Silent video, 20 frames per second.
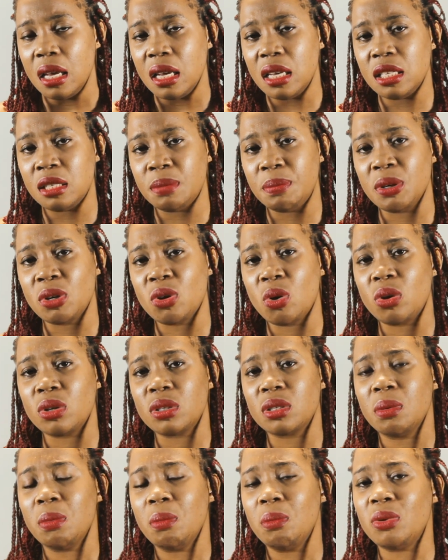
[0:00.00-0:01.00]
is
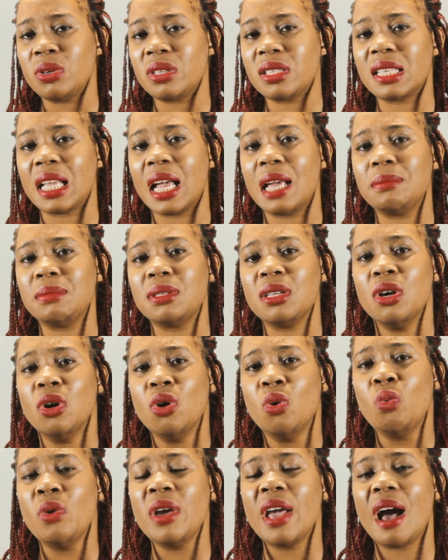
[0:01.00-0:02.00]
because most times
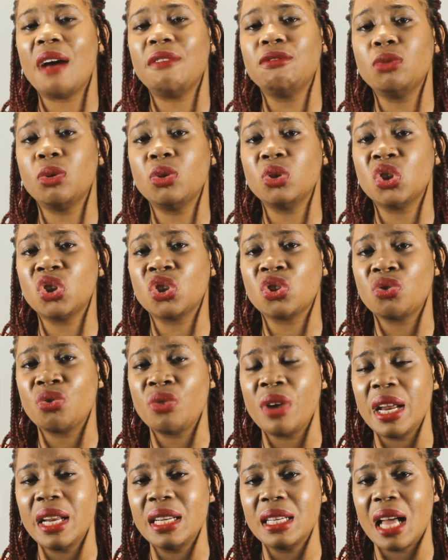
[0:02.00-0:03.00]
we have not
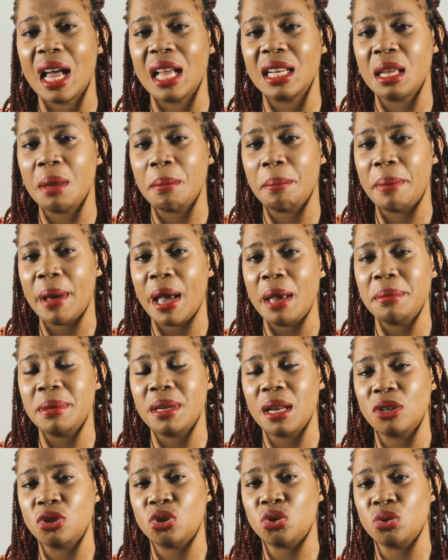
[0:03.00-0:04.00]
trained and imbibed
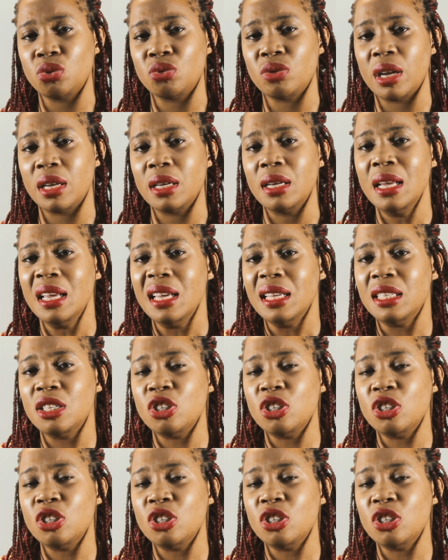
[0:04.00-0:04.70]
in our children